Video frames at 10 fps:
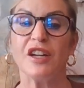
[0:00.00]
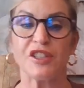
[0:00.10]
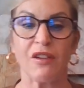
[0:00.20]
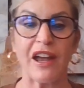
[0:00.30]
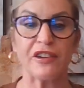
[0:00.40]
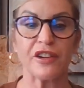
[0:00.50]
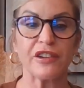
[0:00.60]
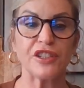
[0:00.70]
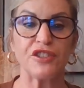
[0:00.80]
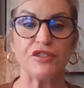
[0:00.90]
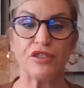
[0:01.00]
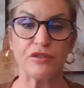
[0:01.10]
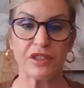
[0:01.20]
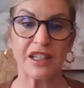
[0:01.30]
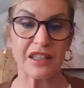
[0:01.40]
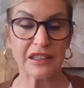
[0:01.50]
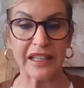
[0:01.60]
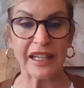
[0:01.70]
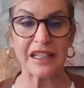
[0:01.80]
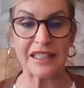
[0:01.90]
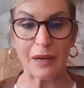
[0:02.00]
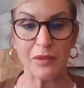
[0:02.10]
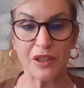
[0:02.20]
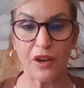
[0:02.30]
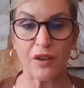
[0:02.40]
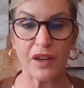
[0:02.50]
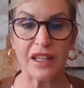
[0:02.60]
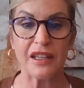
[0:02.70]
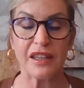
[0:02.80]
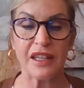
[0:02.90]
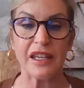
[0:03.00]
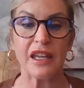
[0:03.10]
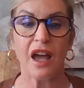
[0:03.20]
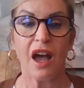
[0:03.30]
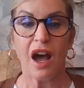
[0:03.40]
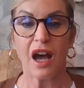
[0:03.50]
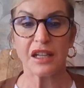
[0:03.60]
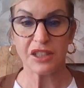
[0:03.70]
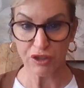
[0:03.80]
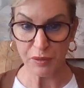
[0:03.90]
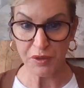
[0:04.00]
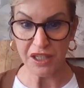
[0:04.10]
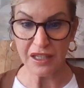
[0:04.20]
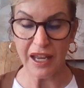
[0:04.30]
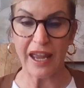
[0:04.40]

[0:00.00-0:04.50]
So I encourage you to look at the link down below in the description,